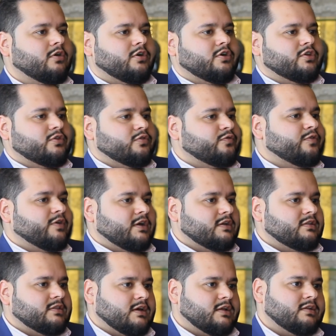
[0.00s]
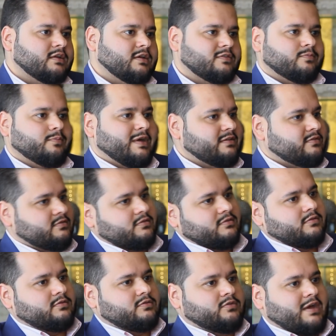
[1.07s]
or do you find that it's best
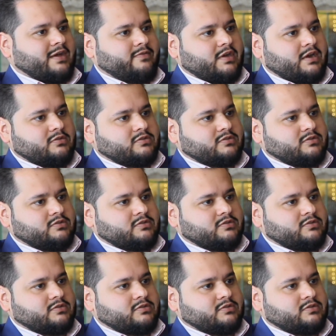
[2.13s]
to have an